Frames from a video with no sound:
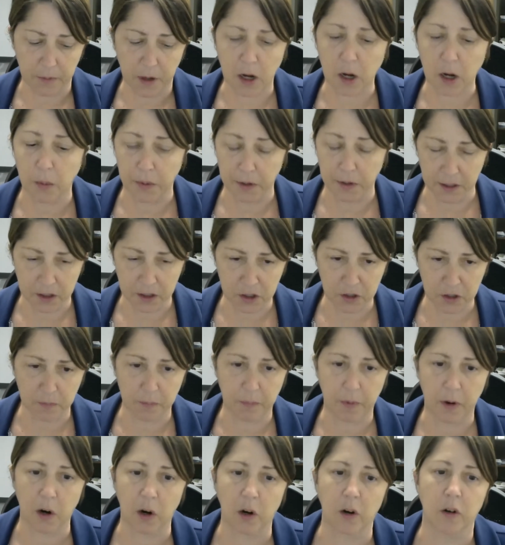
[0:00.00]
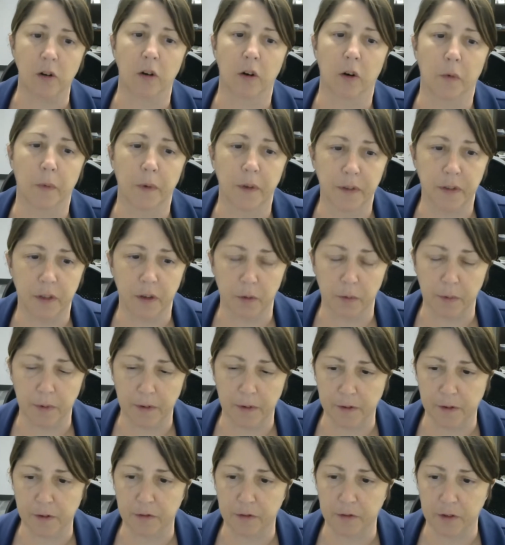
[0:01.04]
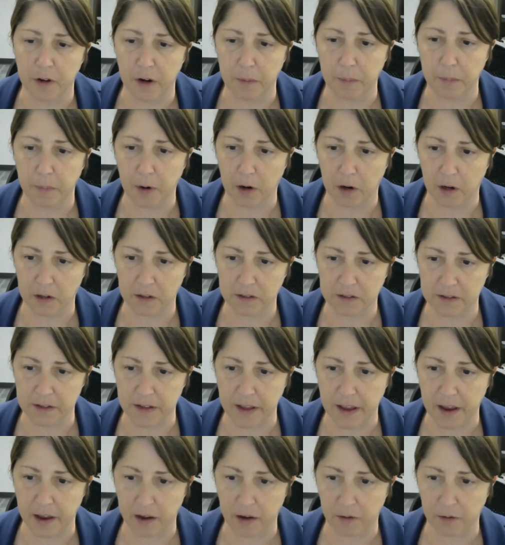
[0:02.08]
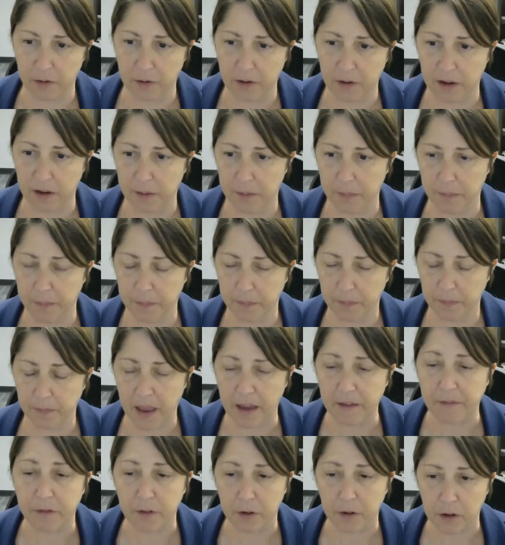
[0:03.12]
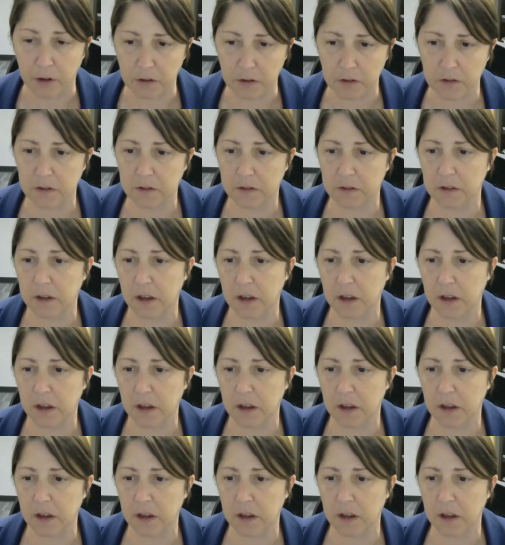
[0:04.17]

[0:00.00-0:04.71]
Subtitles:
coalition partner with the Riverfront Parks Now efforts.